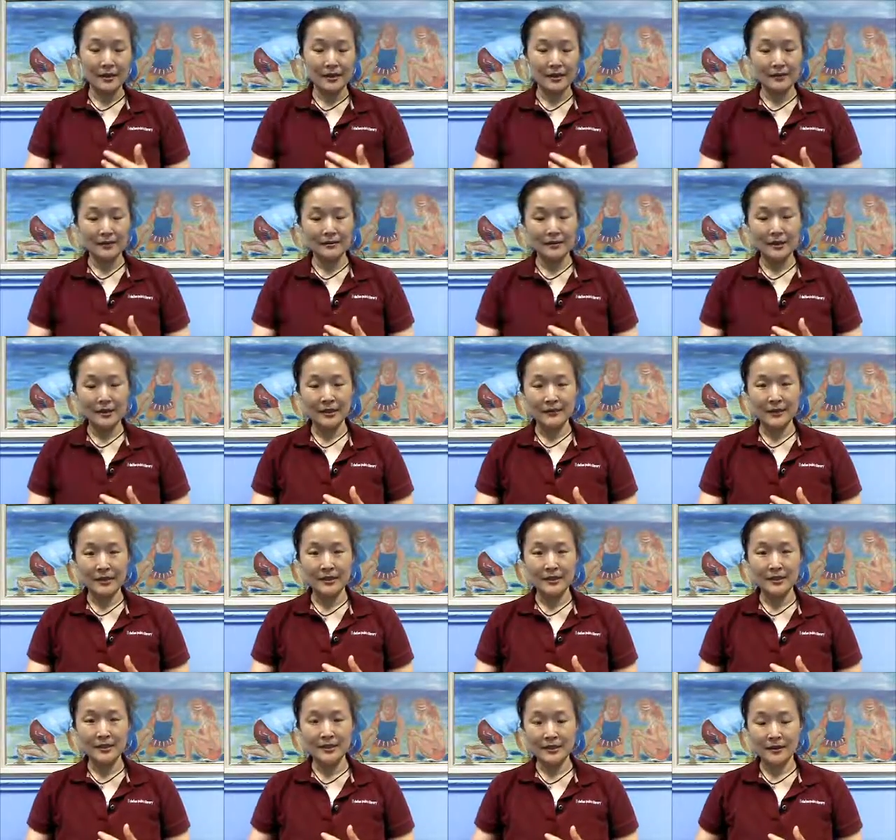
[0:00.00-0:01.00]
So in
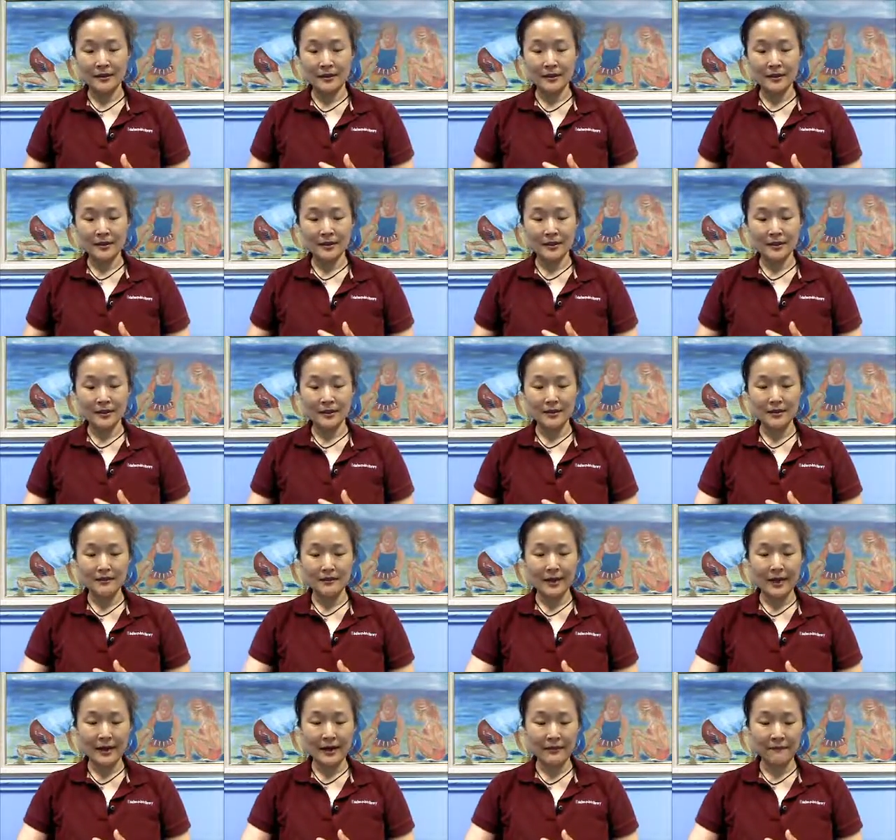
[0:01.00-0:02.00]
race and ethnicity
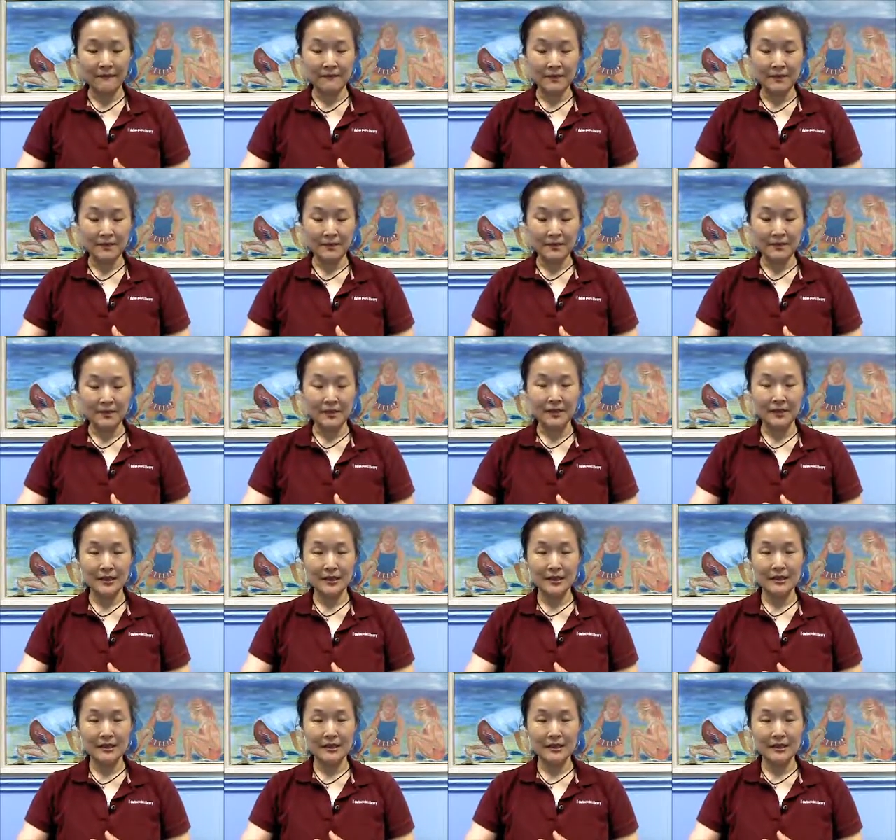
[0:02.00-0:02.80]
we have first